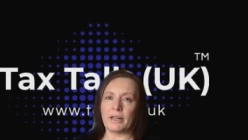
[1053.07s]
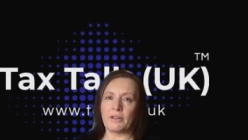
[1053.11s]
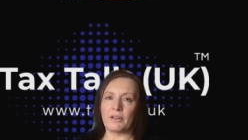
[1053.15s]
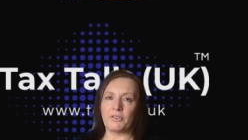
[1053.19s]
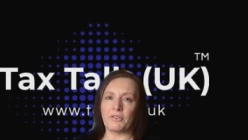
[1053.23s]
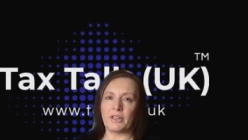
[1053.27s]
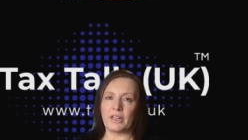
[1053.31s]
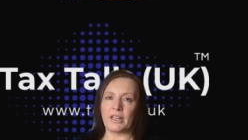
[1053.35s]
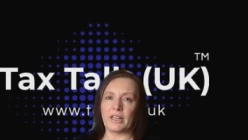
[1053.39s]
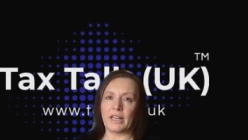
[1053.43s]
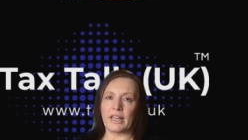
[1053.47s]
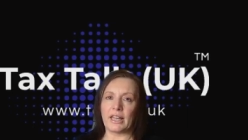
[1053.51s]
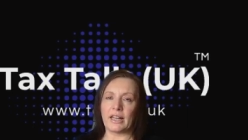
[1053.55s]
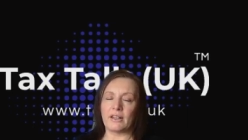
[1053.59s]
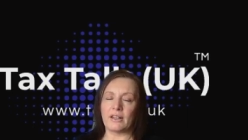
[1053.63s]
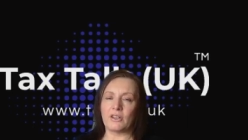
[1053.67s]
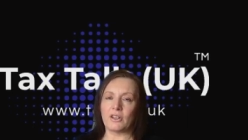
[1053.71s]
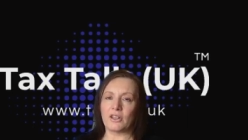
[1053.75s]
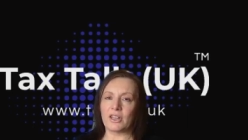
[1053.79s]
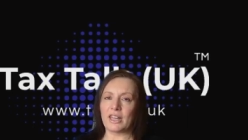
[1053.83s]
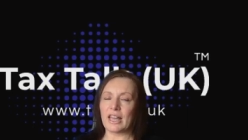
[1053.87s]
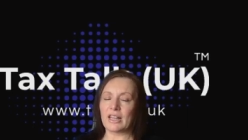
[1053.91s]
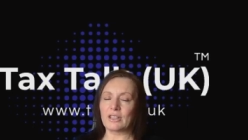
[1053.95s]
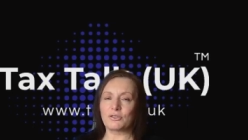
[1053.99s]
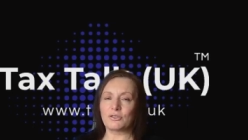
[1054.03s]
living in,
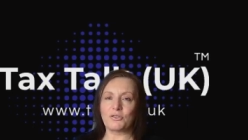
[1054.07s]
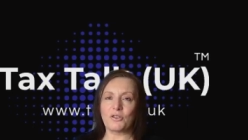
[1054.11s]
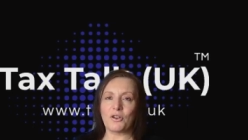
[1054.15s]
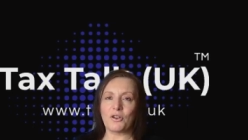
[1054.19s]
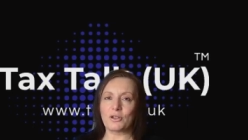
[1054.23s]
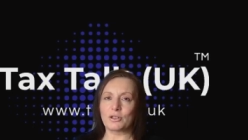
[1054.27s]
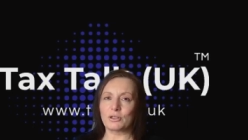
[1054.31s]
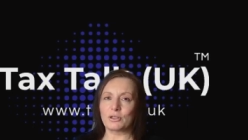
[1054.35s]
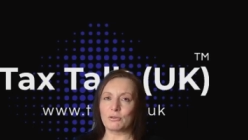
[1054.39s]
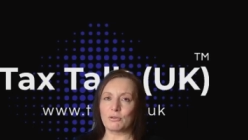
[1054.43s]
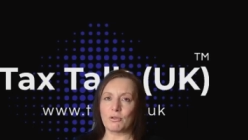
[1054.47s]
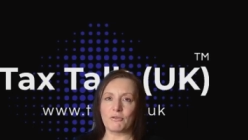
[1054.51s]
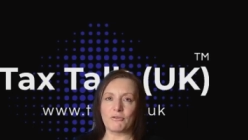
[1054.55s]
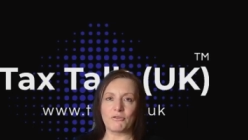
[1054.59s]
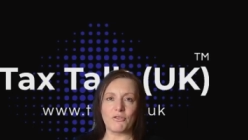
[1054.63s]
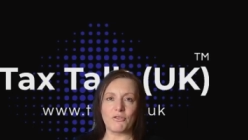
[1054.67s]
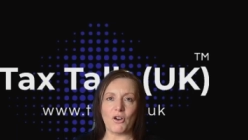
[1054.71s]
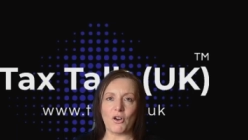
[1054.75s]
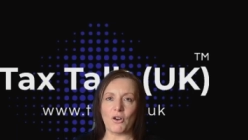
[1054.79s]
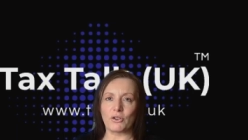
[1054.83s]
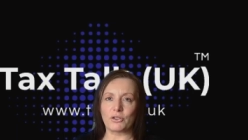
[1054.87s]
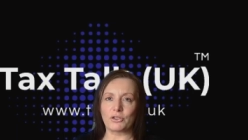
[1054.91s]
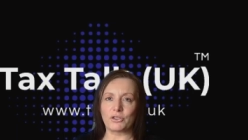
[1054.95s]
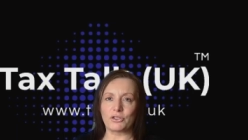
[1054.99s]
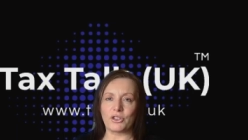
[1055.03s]
that gets faster and
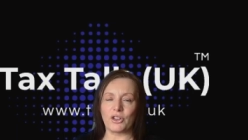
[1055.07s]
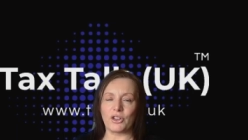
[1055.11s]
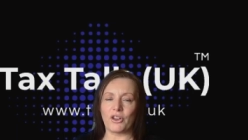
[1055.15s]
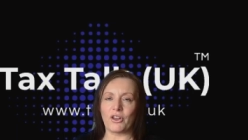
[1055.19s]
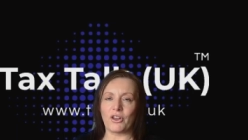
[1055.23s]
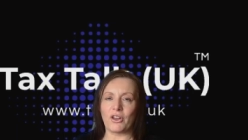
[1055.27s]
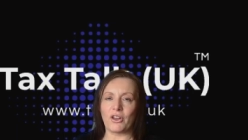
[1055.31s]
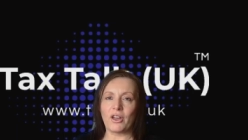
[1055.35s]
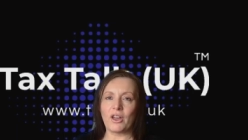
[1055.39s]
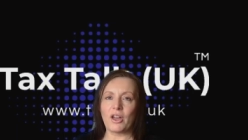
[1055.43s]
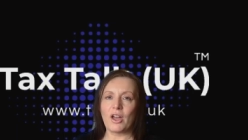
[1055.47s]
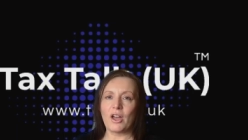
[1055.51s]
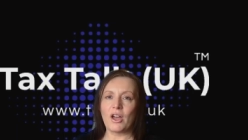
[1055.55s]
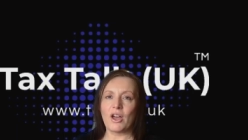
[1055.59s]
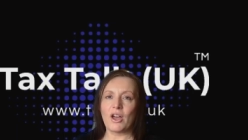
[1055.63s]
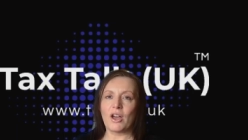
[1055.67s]
faster